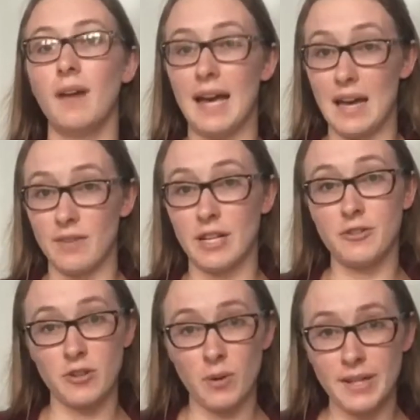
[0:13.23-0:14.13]
I have an
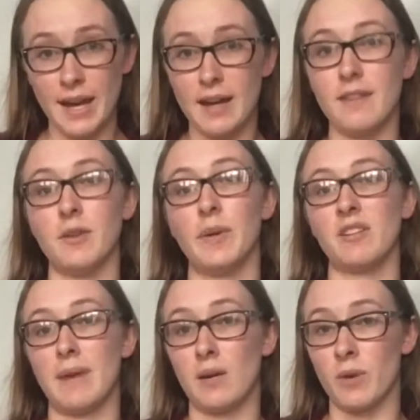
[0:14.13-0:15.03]
intro on that if you want to
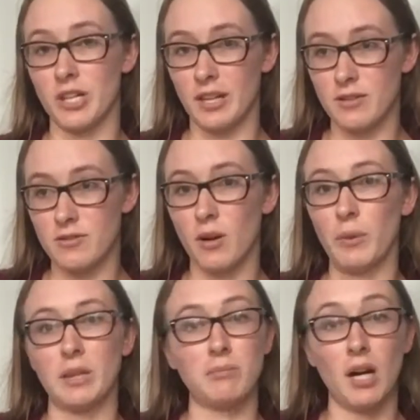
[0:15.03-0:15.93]
go back and watch the intro,
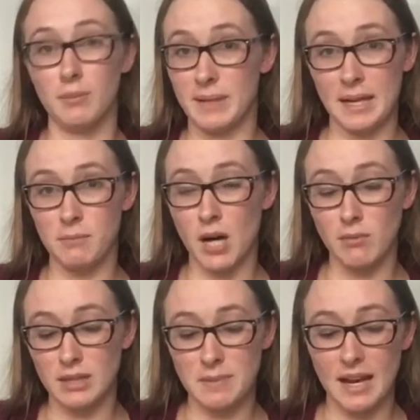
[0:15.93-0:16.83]
which will
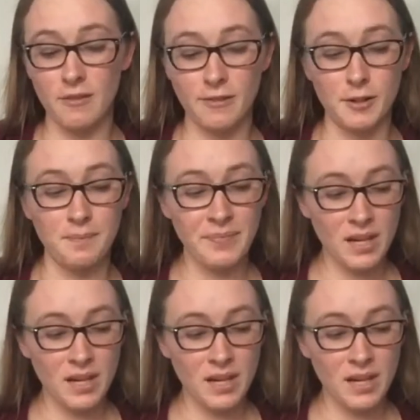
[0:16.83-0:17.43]
probably be helpful.